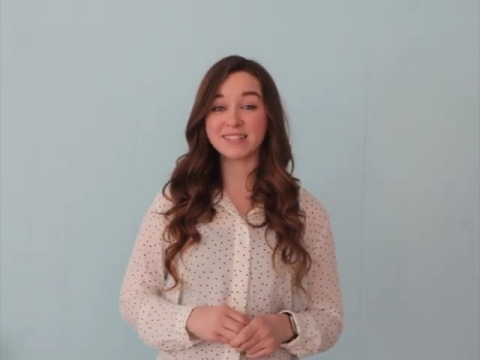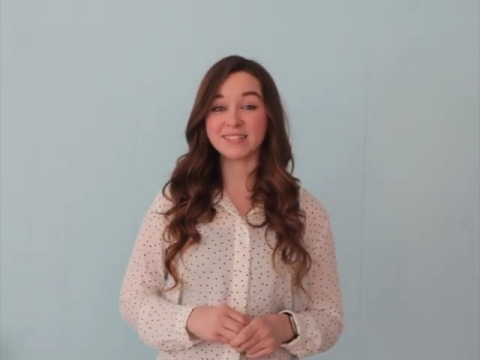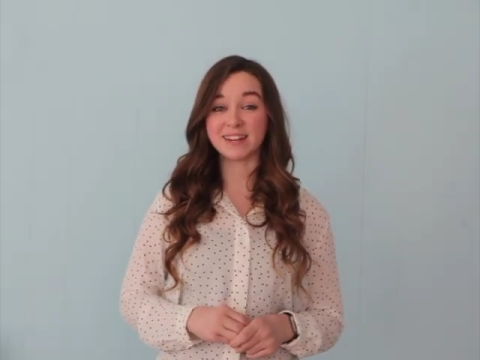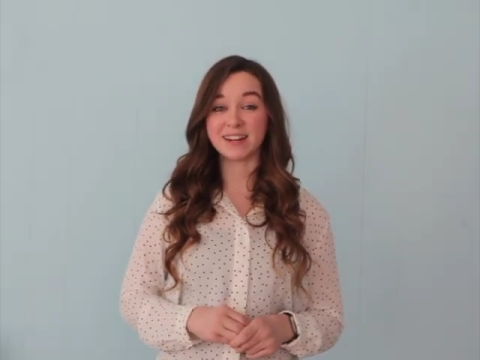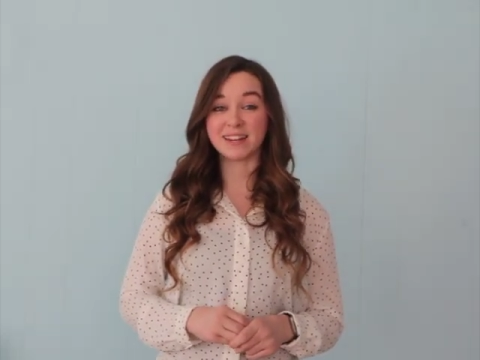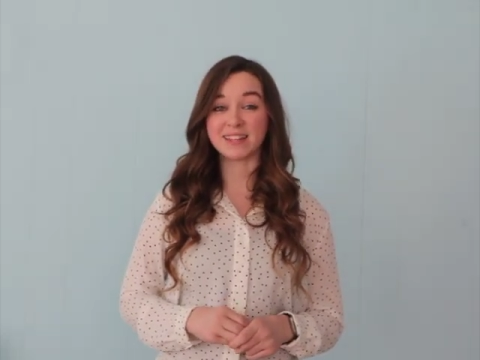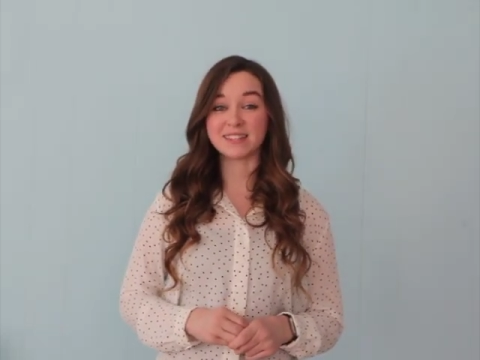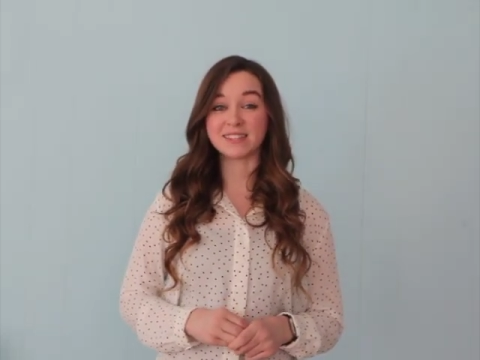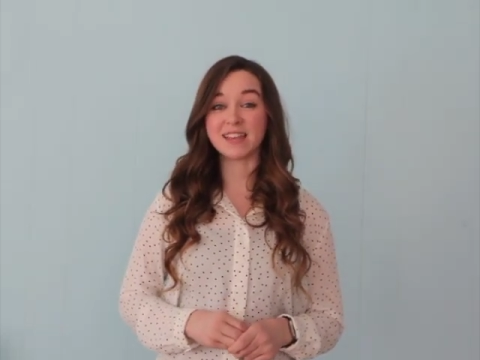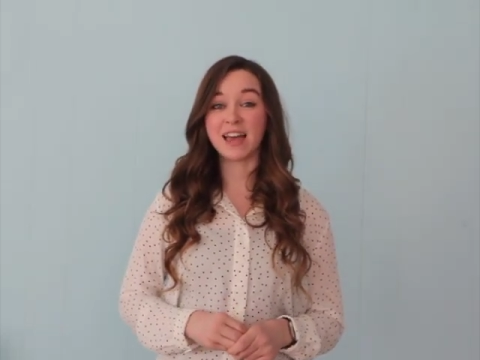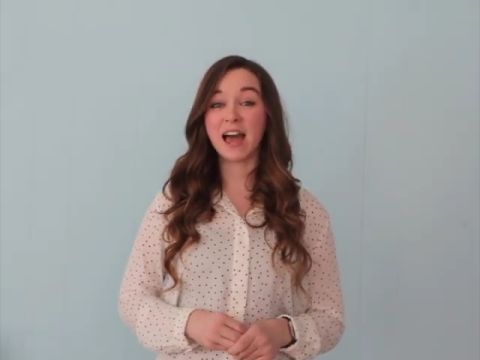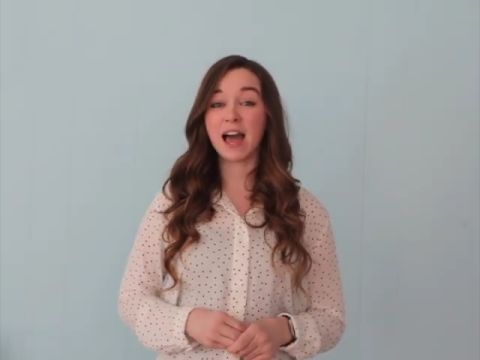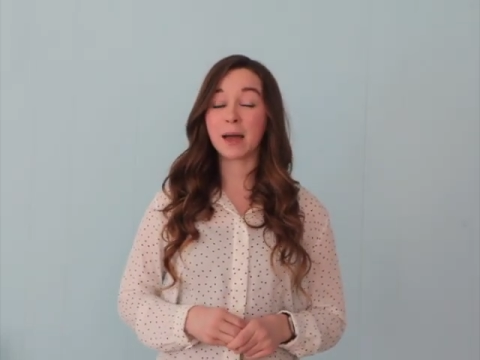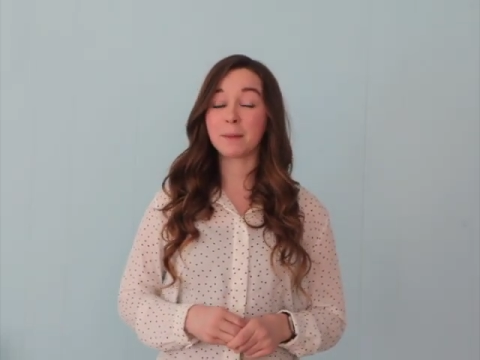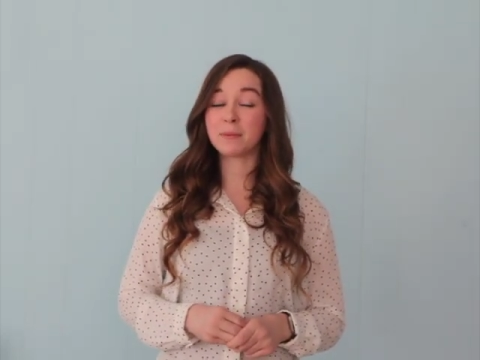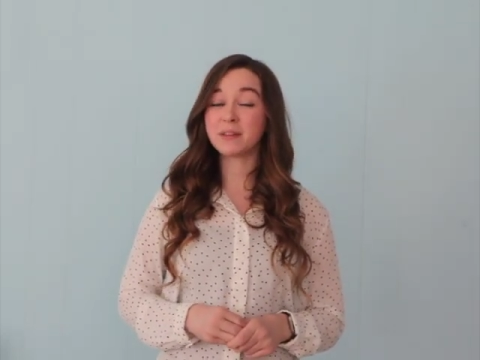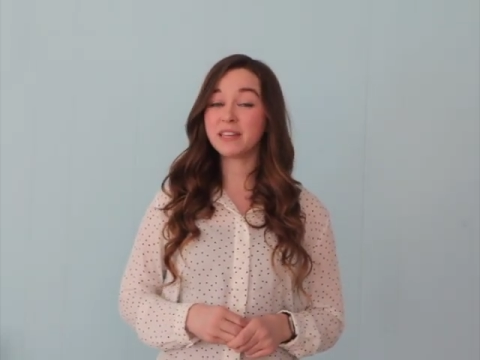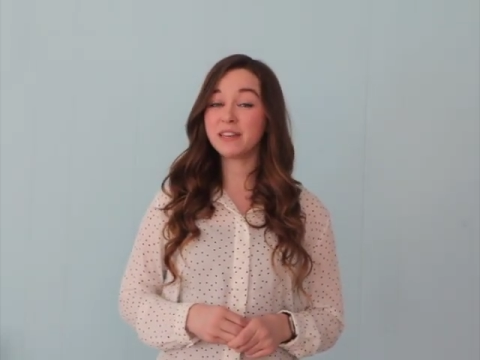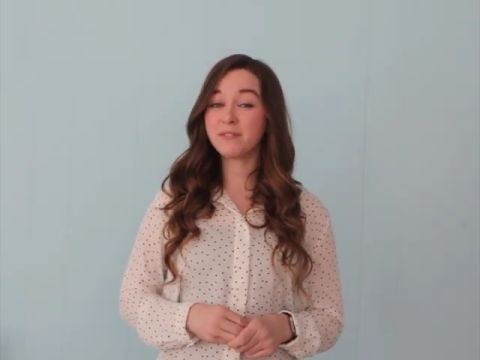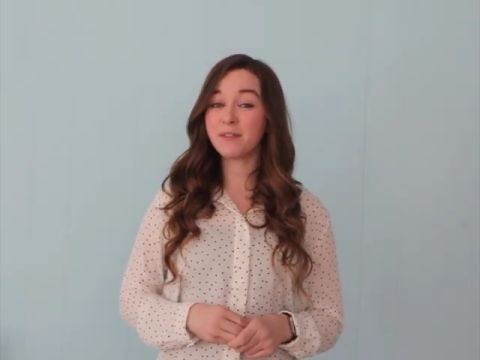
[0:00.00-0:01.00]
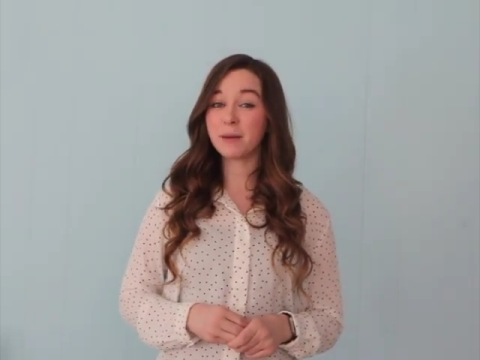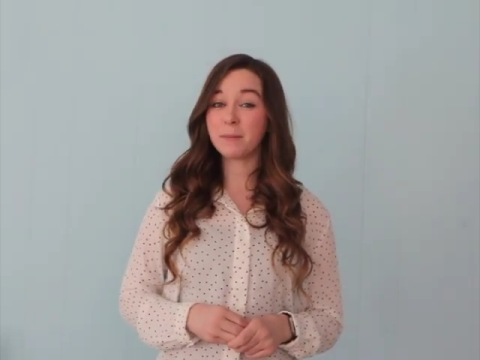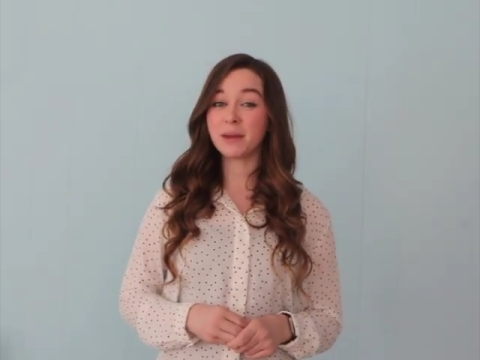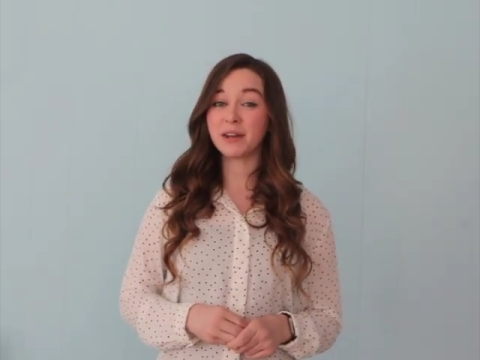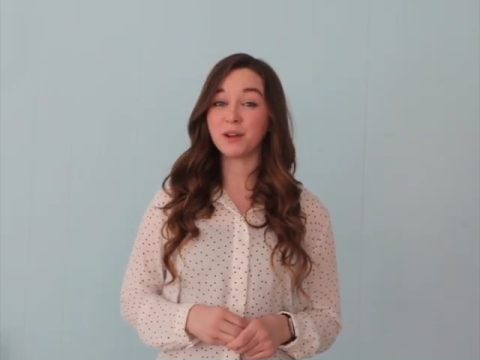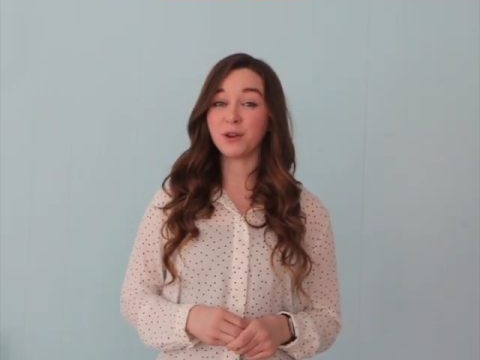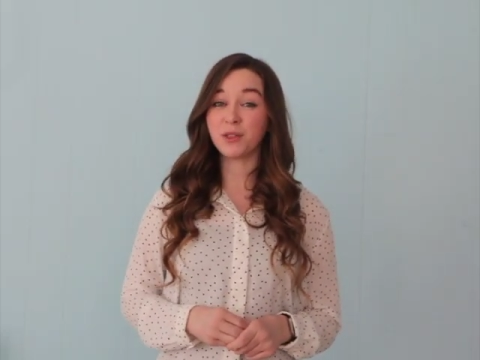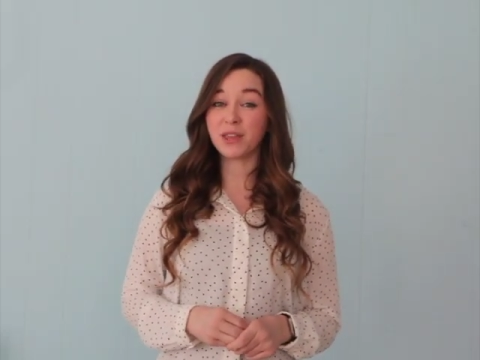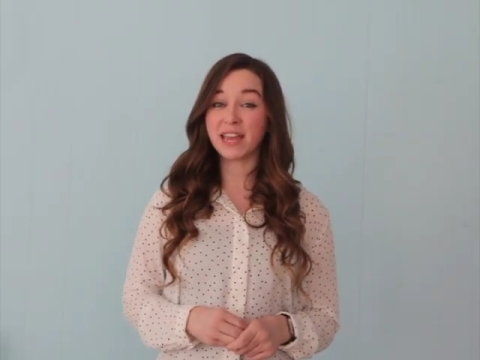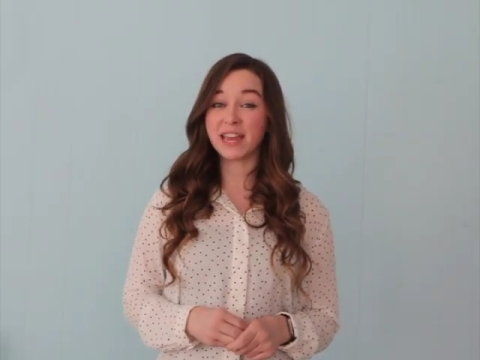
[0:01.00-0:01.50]
studies, I believe I may
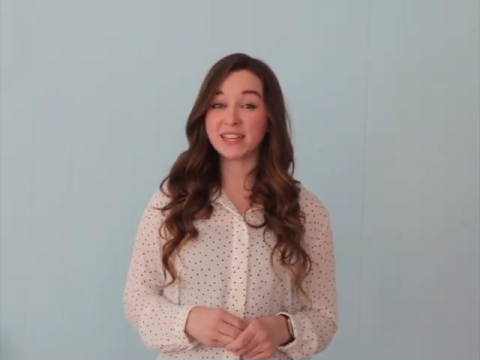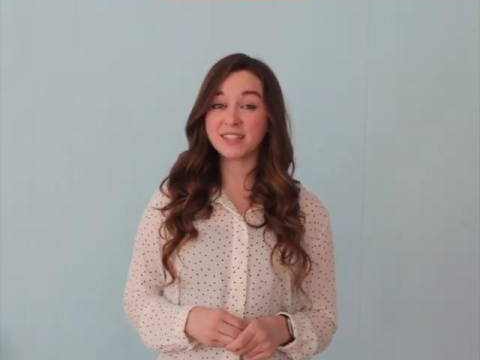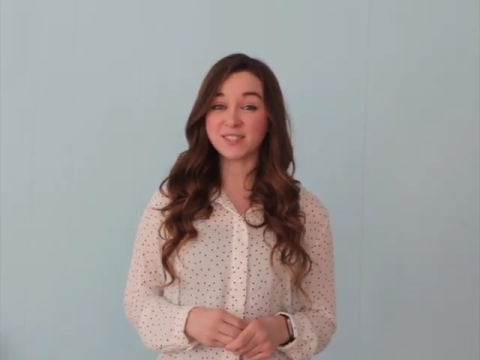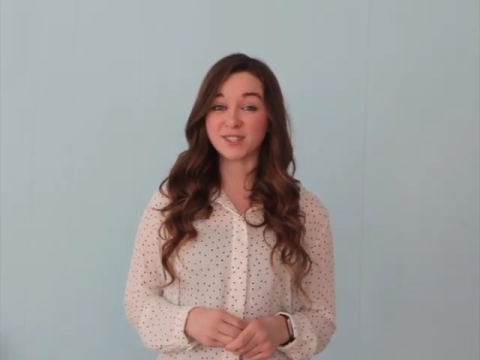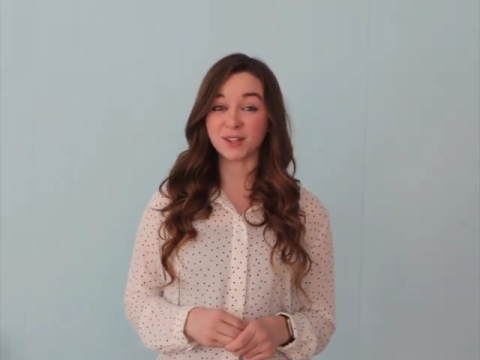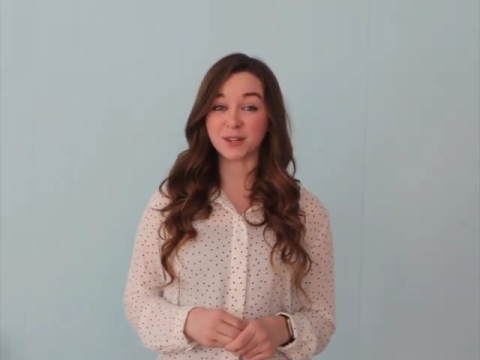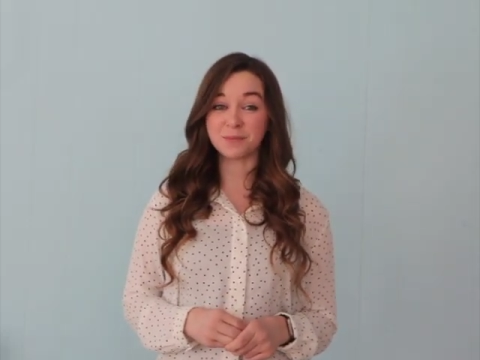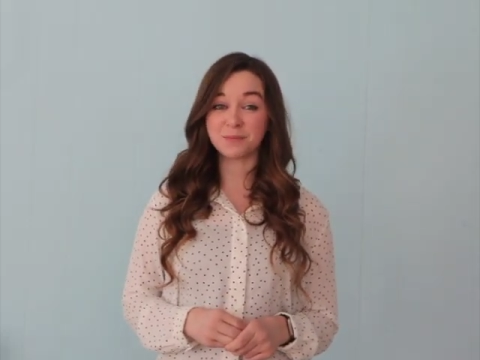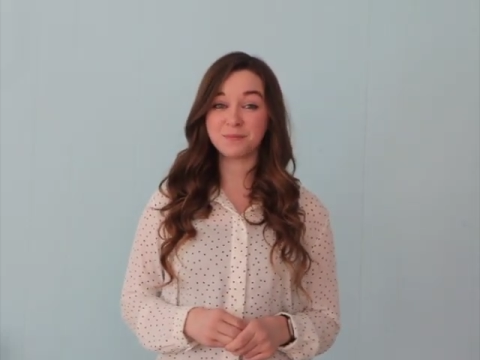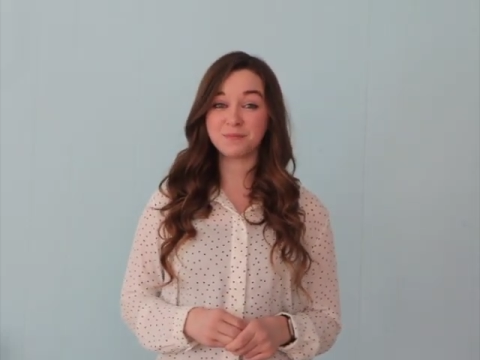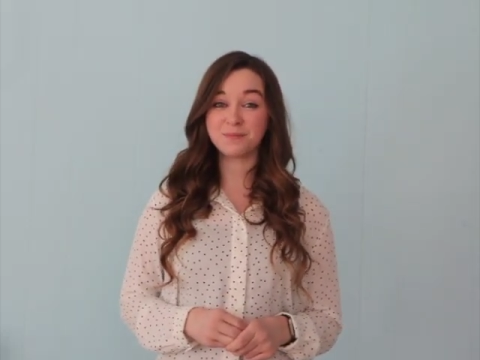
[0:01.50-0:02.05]
know the answer.